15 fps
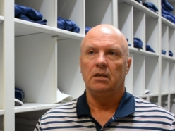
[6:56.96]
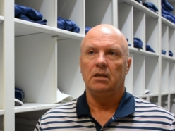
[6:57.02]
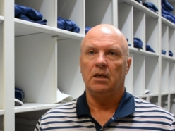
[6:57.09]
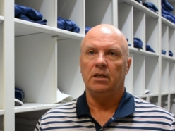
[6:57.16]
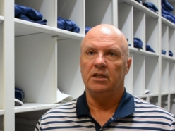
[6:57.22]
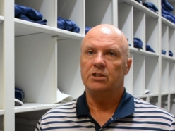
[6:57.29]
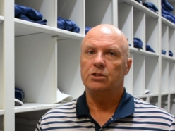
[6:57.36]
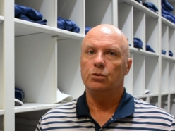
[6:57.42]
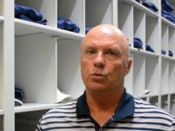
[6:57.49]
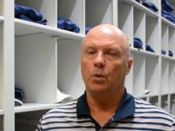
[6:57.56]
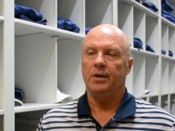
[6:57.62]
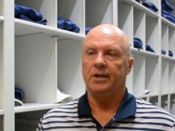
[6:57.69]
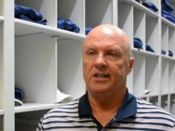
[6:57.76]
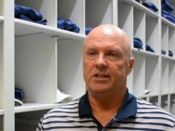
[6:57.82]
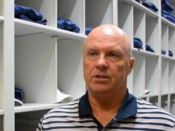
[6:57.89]
and this is
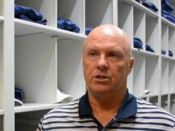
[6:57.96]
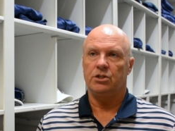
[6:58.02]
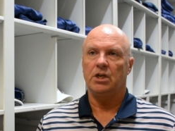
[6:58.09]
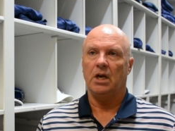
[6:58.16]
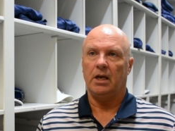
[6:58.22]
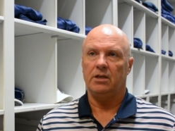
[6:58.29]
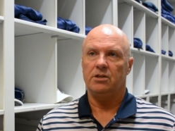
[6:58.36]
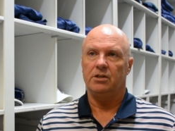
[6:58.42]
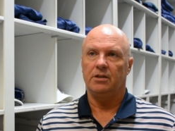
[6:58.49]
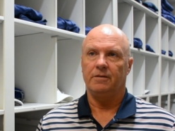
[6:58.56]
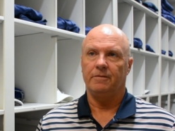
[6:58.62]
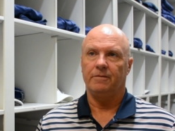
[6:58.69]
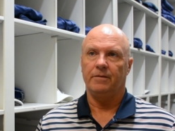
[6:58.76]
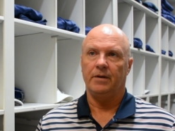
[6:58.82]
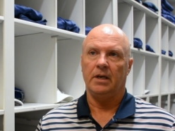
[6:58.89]
what needs to change.
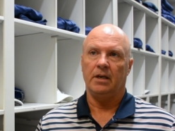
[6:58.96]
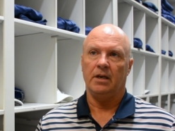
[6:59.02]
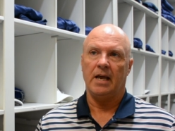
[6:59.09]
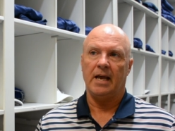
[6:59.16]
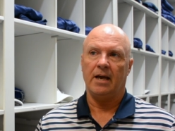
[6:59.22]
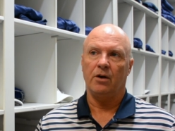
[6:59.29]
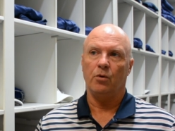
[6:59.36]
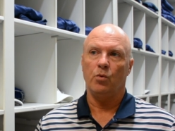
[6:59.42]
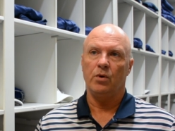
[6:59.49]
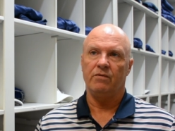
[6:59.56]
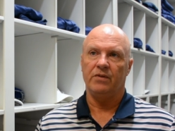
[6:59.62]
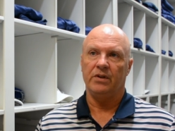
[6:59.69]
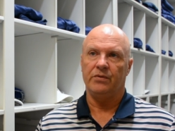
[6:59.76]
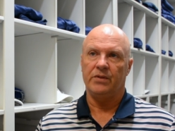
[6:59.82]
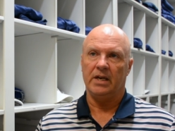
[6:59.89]
And how do we
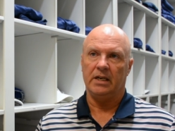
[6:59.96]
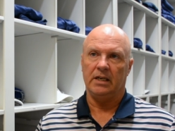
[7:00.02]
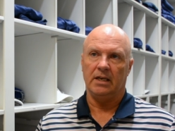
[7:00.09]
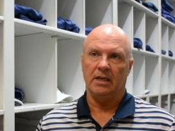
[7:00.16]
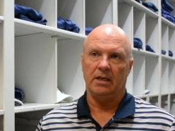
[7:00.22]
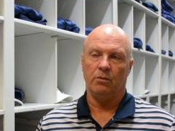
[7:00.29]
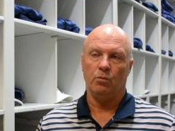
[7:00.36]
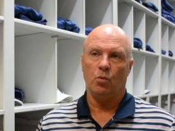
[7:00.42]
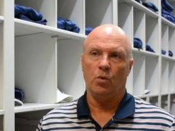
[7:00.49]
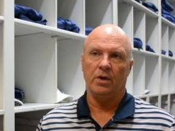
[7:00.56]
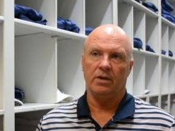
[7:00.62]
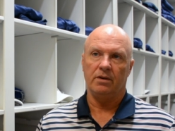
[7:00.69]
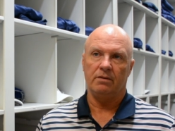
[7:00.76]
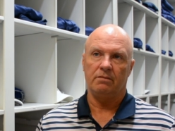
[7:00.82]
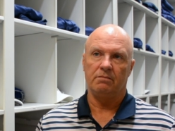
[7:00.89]
fit that in, and
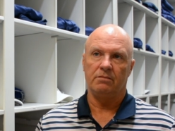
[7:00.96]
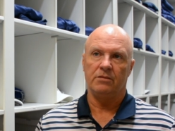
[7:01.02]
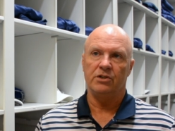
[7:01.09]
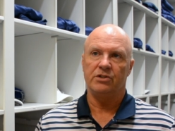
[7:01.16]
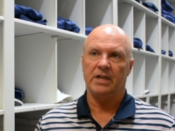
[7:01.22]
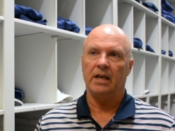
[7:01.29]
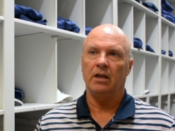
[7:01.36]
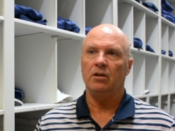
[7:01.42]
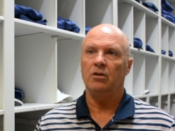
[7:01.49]
what does that